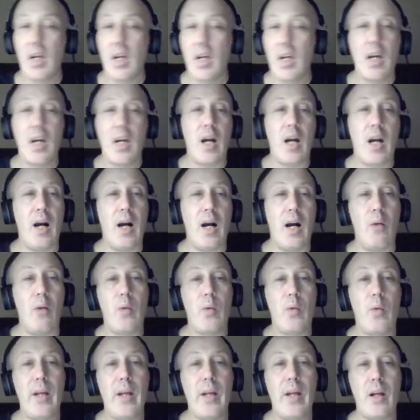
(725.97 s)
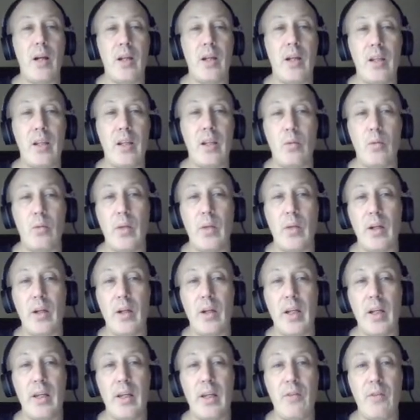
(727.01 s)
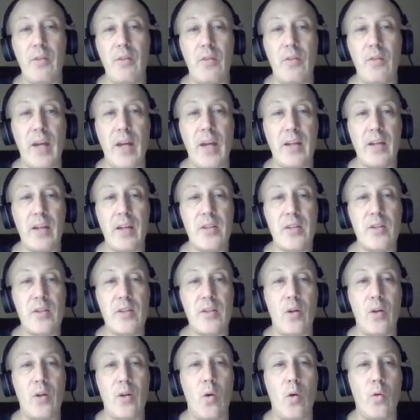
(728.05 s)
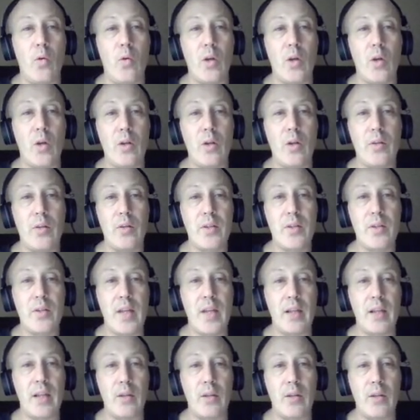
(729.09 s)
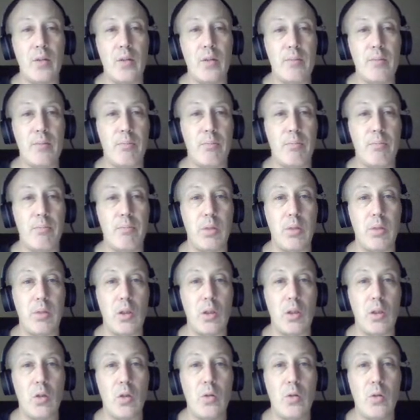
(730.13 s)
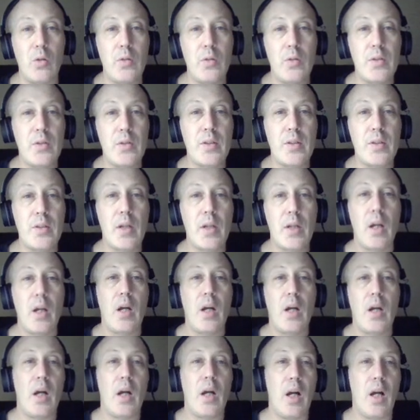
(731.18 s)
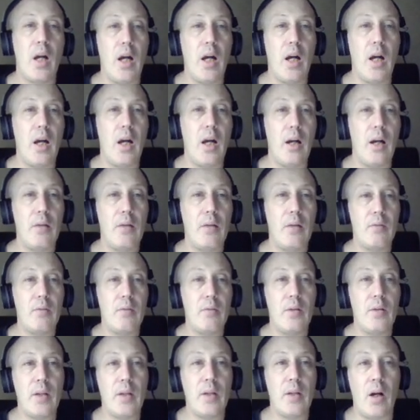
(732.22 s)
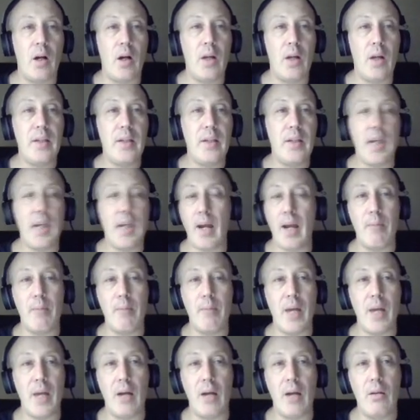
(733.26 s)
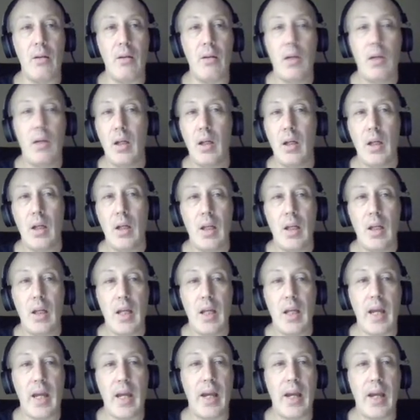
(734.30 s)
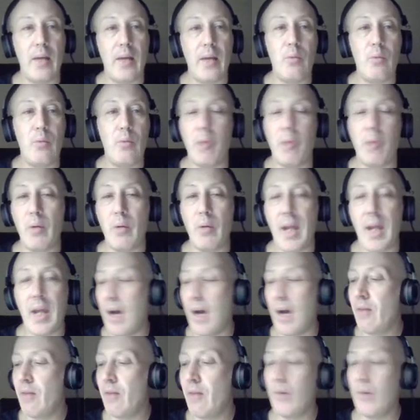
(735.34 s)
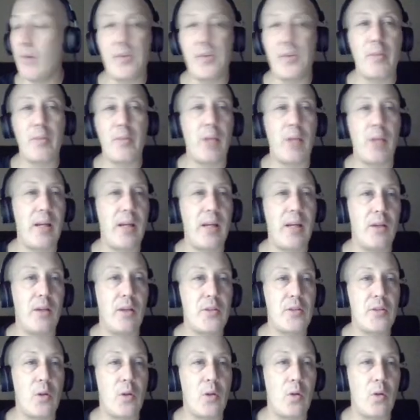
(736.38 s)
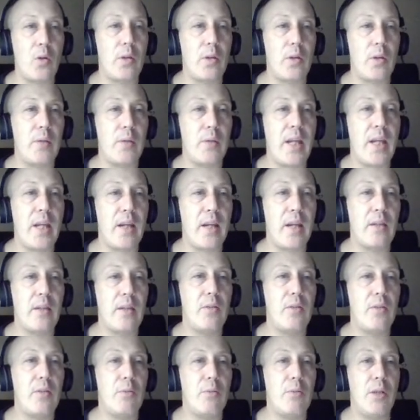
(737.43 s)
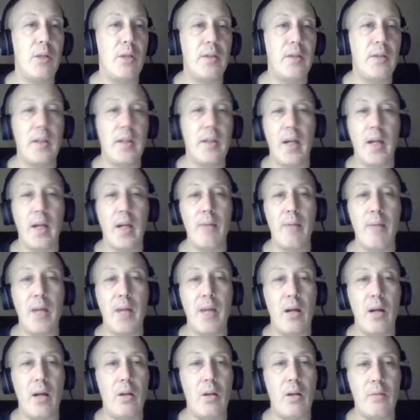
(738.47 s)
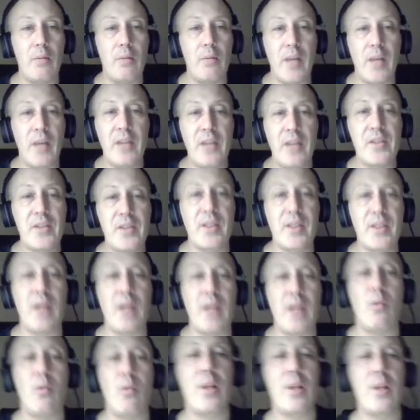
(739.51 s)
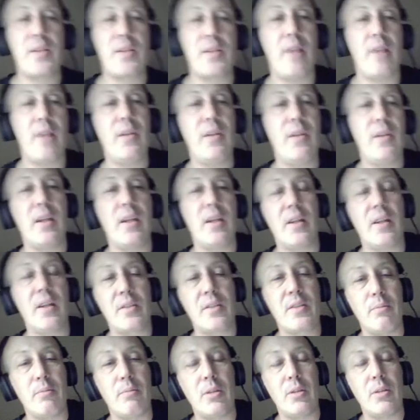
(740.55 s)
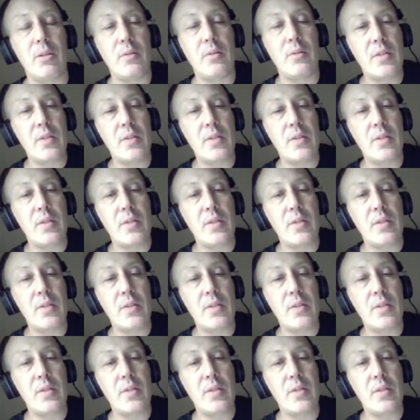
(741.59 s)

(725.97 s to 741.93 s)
We are going to give you Vegas over the St. Louis Blues on the ML. But we have a play on the total that we can't give you. But the ML, Vegas is getting 170 against the Blues.